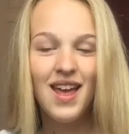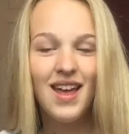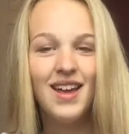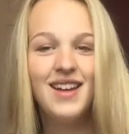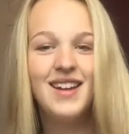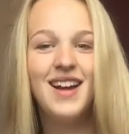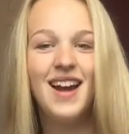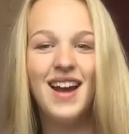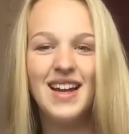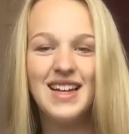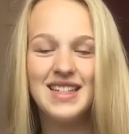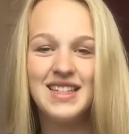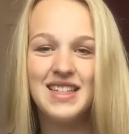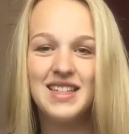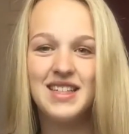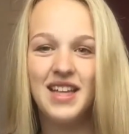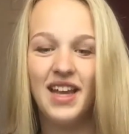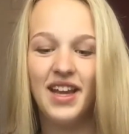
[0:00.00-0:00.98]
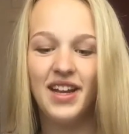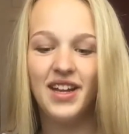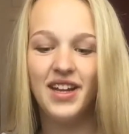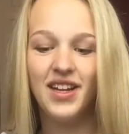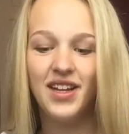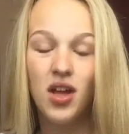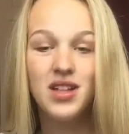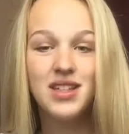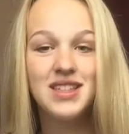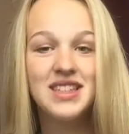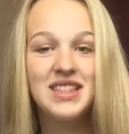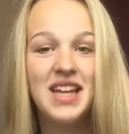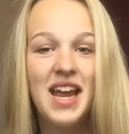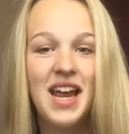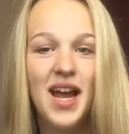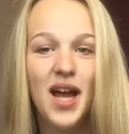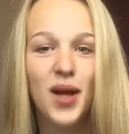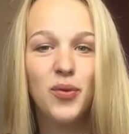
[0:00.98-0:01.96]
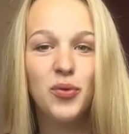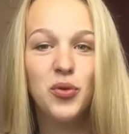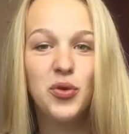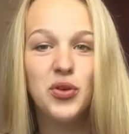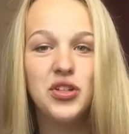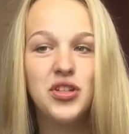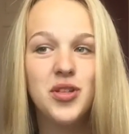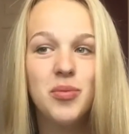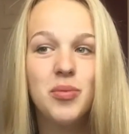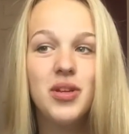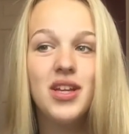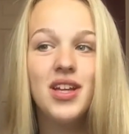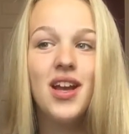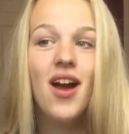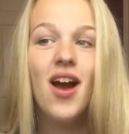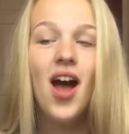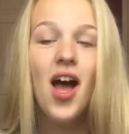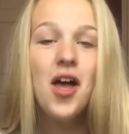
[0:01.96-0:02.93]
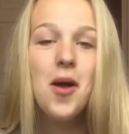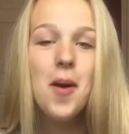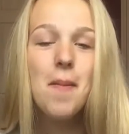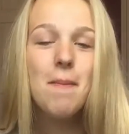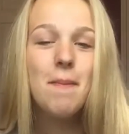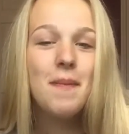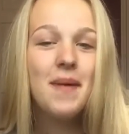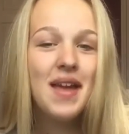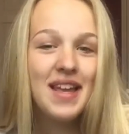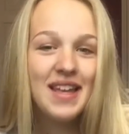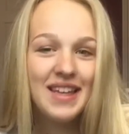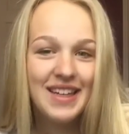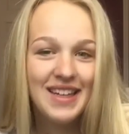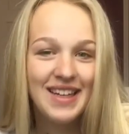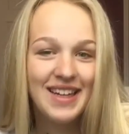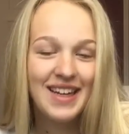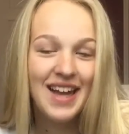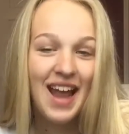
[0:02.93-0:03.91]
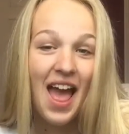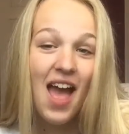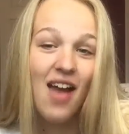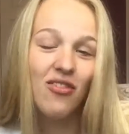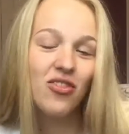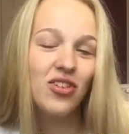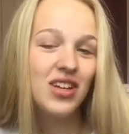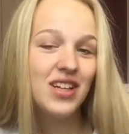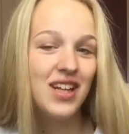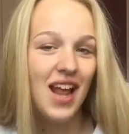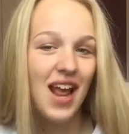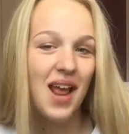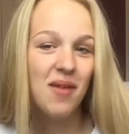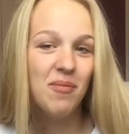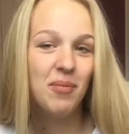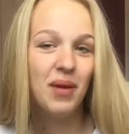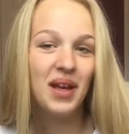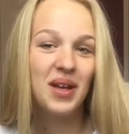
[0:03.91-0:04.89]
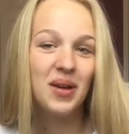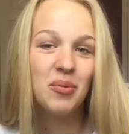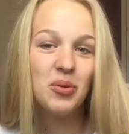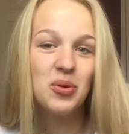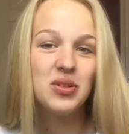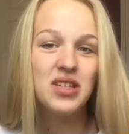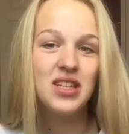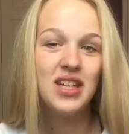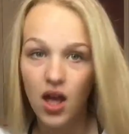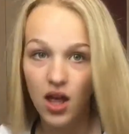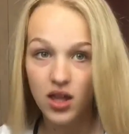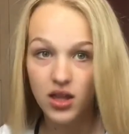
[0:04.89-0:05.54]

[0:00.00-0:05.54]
Hey guys, it's Katie. Today I'm going to be making an everyday makeup routine.